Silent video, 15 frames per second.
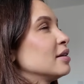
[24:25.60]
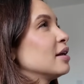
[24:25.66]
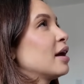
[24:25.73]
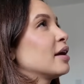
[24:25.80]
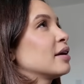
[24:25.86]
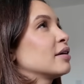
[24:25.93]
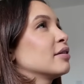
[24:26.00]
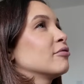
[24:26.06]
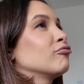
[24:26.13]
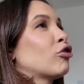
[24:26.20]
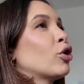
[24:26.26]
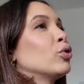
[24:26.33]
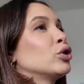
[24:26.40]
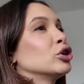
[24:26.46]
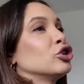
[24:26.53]
Like
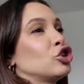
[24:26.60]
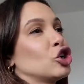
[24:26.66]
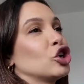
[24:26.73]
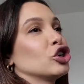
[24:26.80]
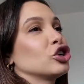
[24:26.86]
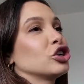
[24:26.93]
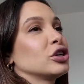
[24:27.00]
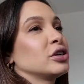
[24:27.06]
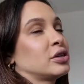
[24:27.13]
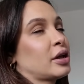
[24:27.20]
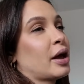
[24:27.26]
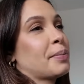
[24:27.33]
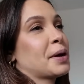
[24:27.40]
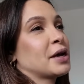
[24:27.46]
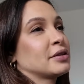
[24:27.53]
Rogan Josh. Is
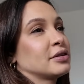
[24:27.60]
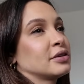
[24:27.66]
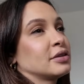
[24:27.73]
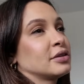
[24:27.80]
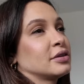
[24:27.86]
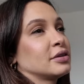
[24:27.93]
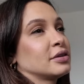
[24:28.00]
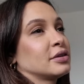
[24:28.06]
that a person?